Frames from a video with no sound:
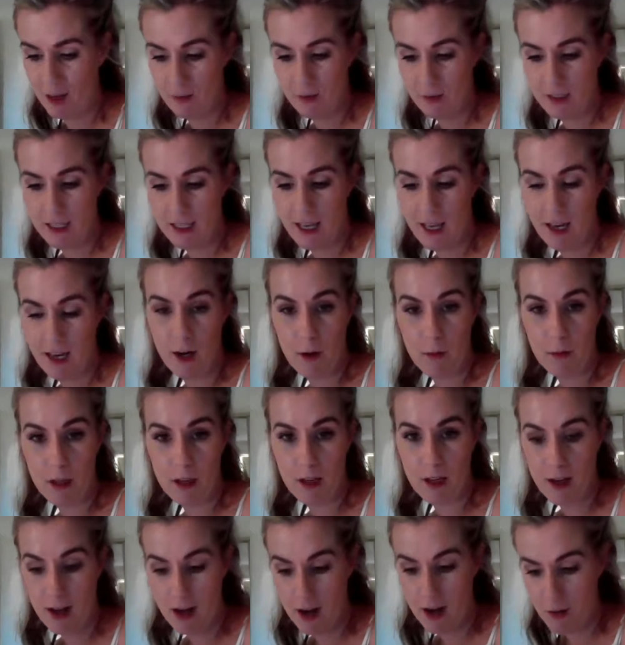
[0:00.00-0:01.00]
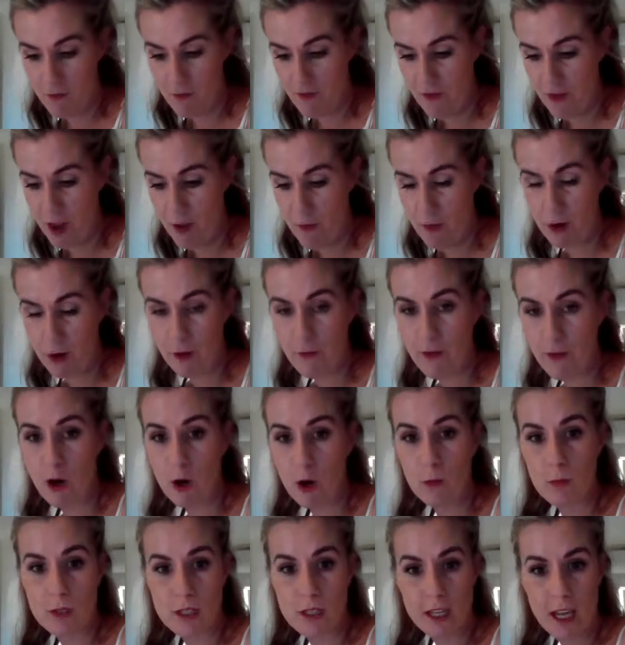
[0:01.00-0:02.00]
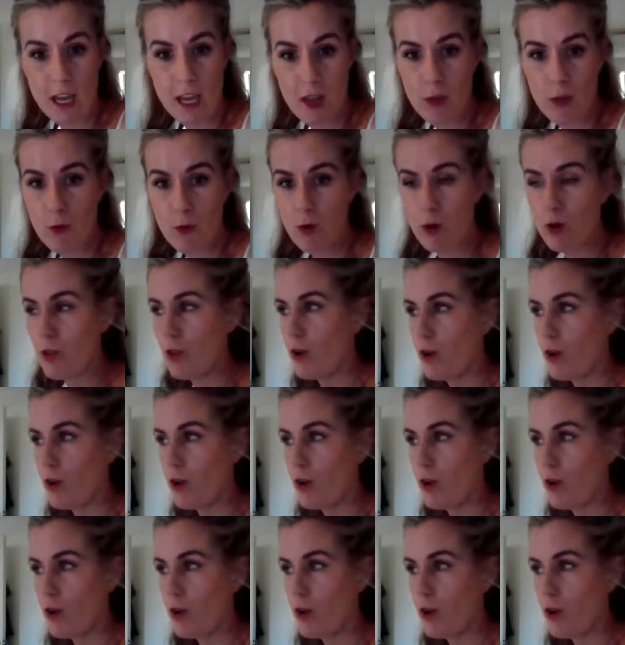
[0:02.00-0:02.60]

upset, and I'm going to need a fair bit of help to get through